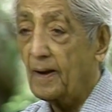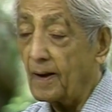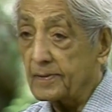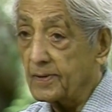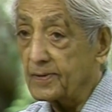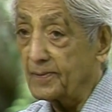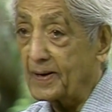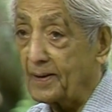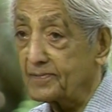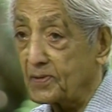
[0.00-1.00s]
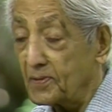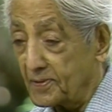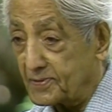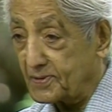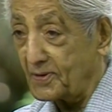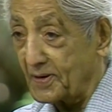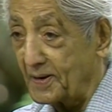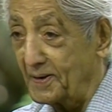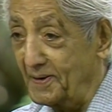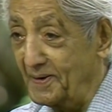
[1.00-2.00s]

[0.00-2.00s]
I don't know when I've talked, sorry.